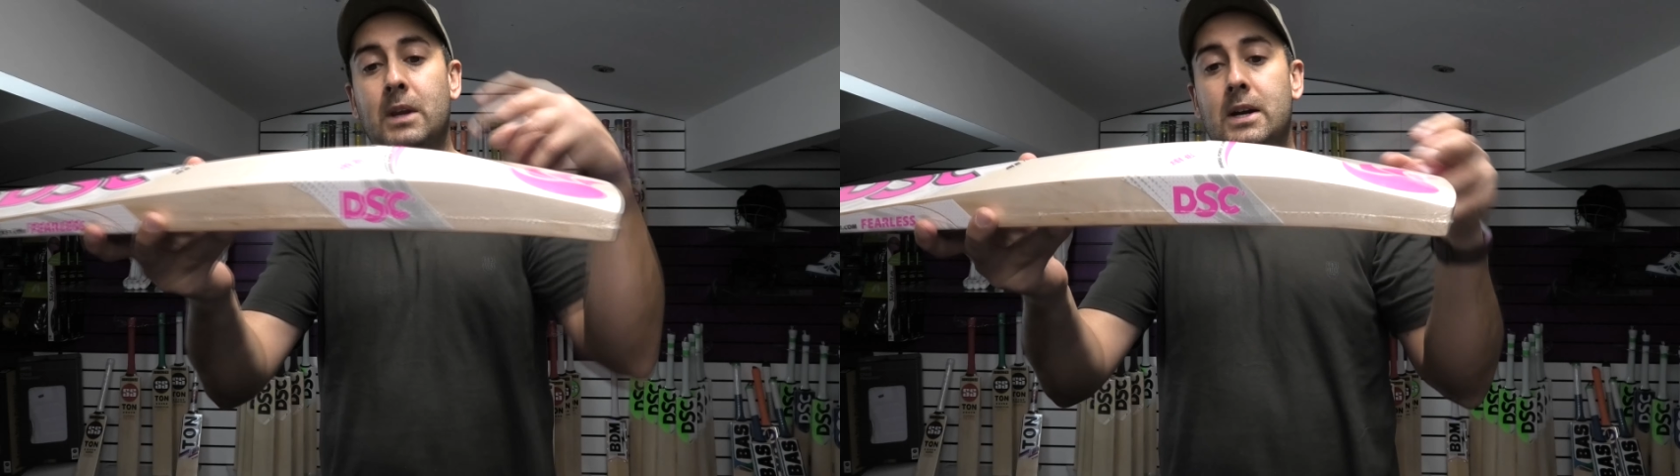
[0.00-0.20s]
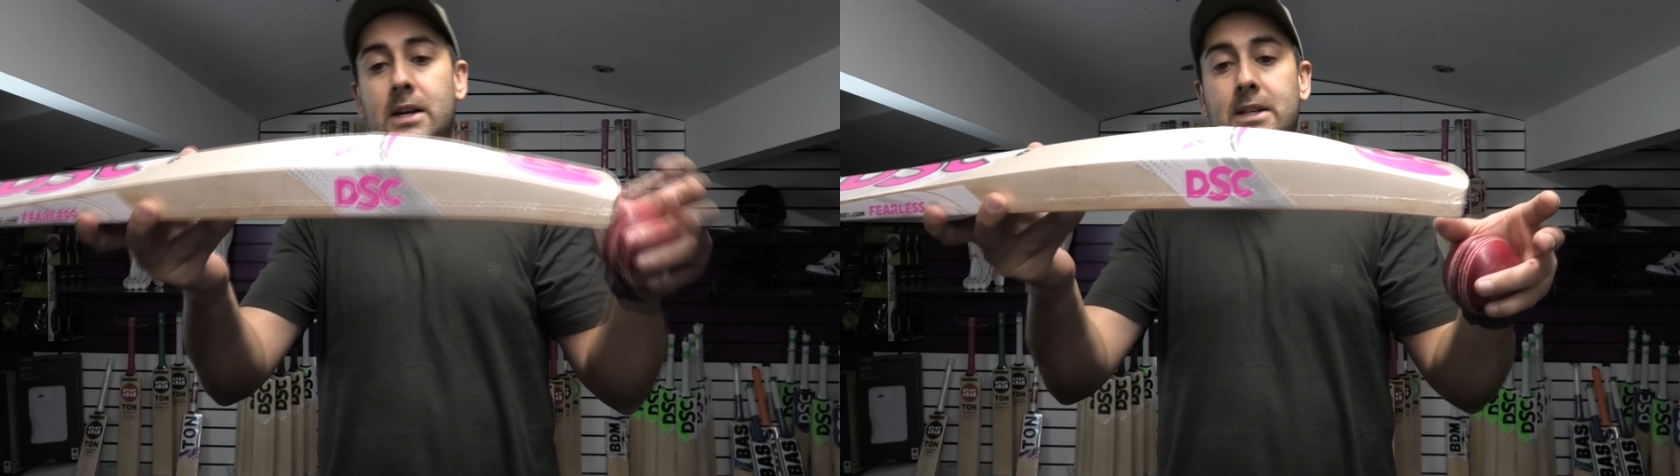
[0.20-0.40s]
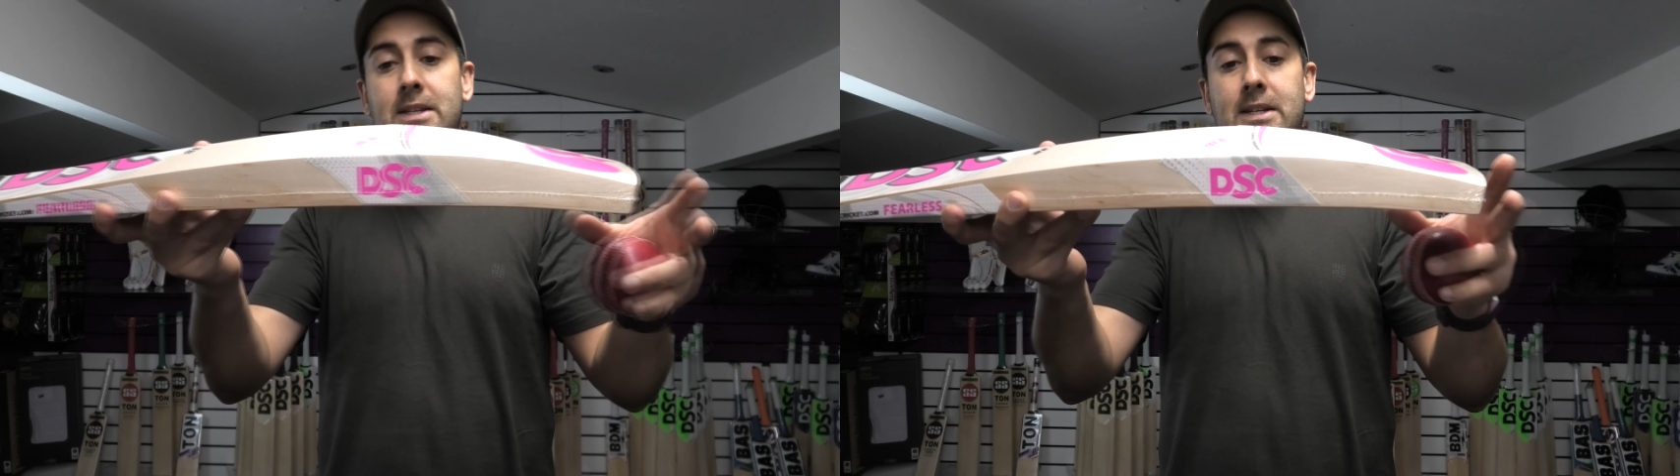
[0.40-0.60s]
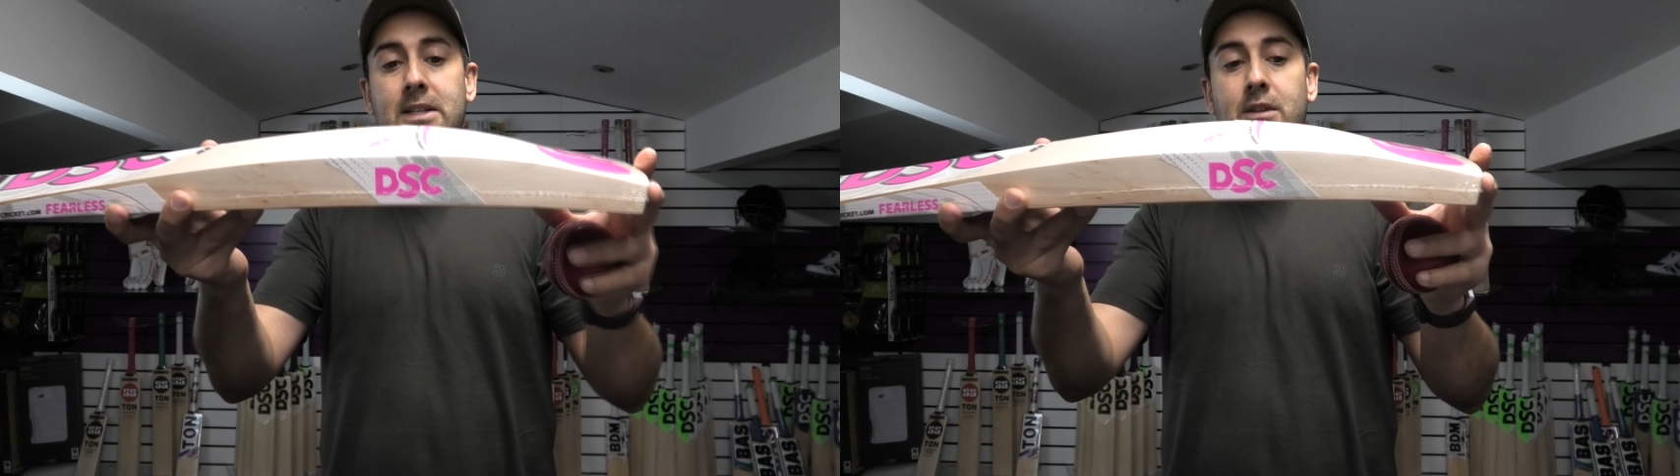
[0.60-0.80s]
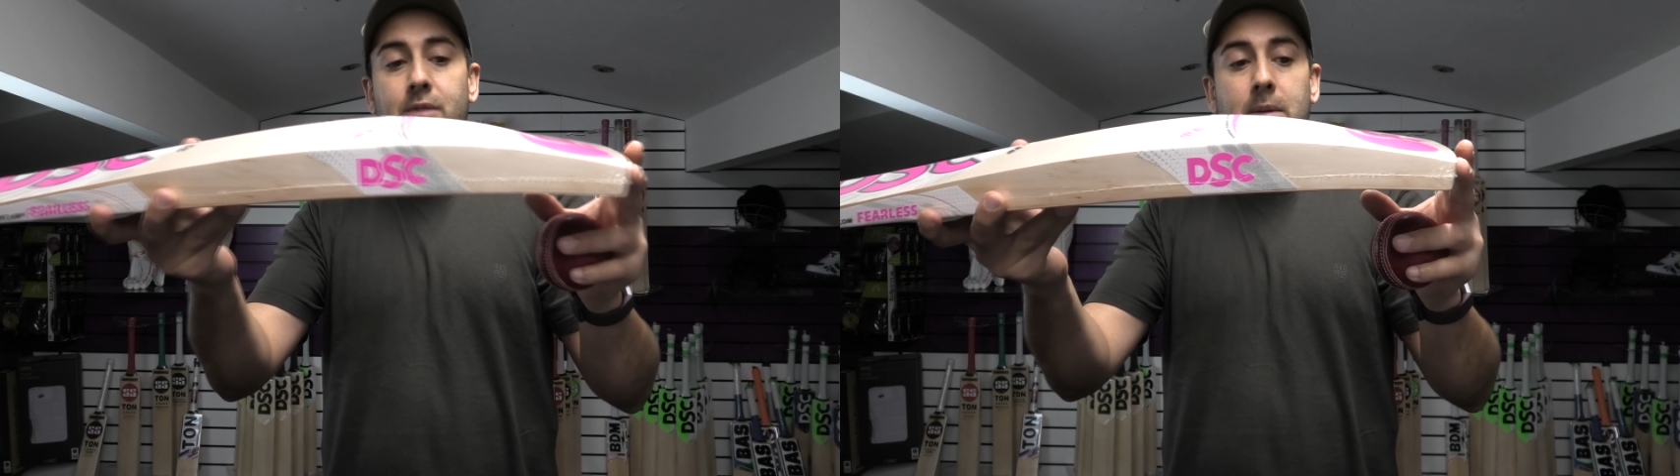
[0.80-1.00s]
uh,
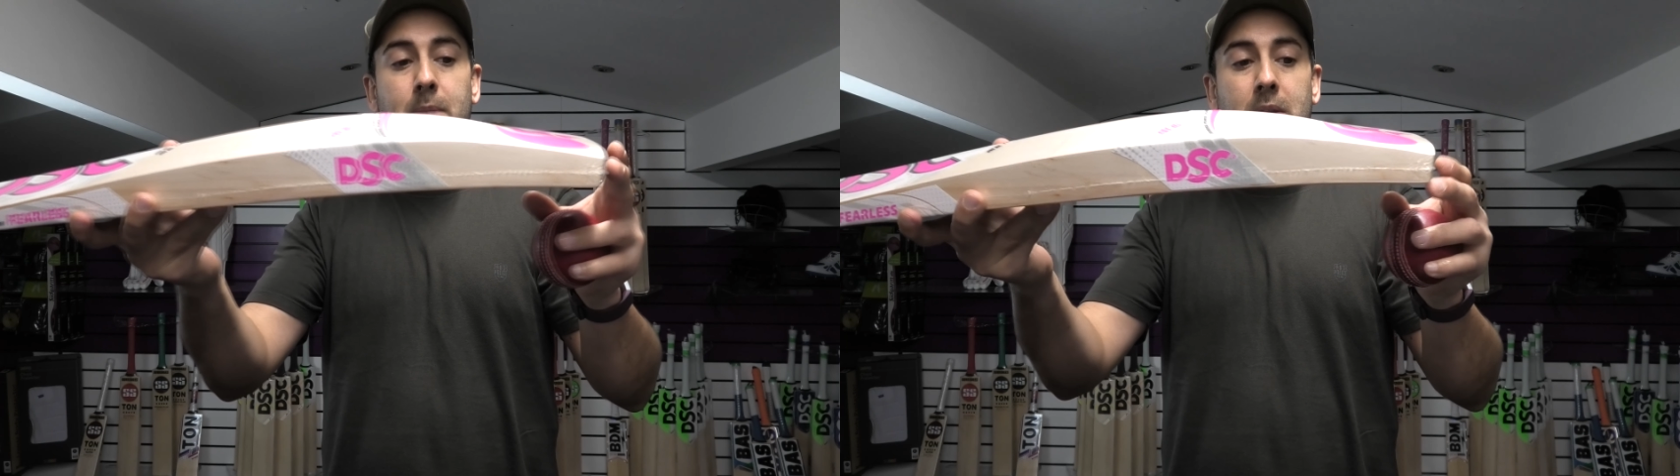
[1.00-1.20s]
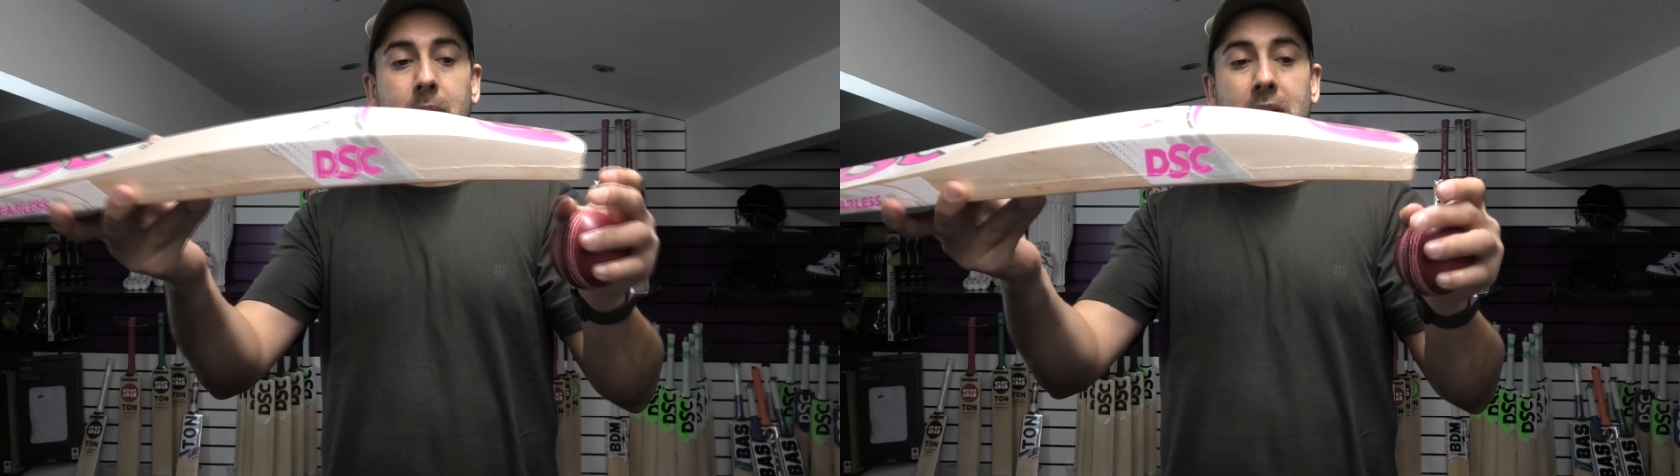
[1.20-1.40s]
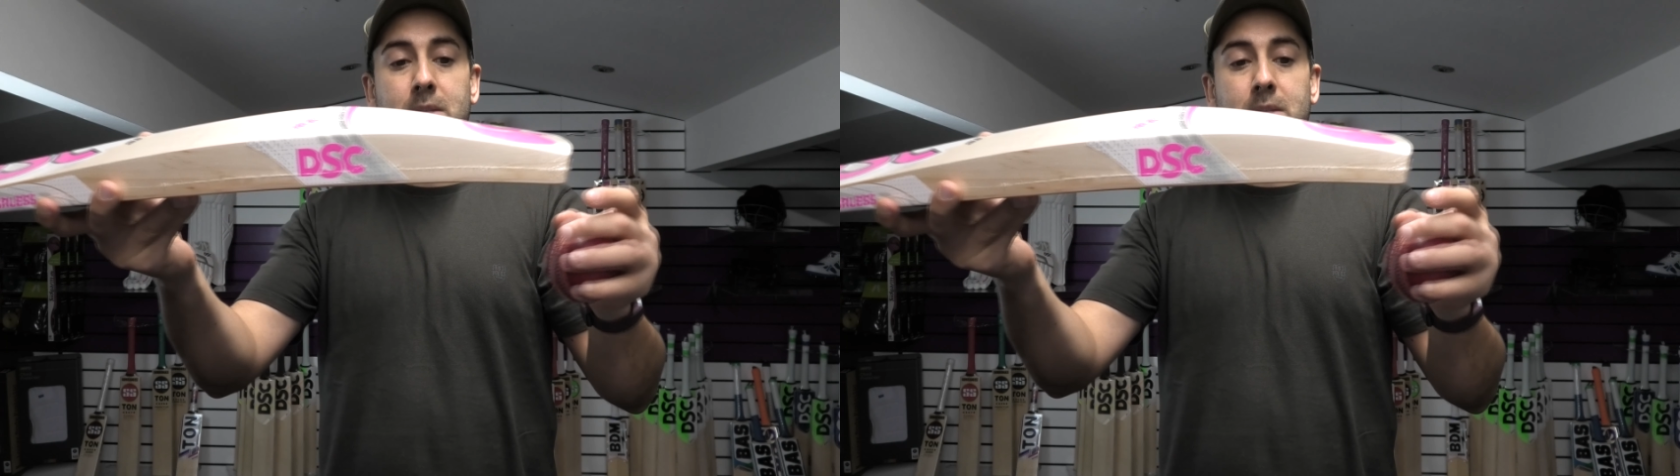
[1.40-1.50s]
63 millimeter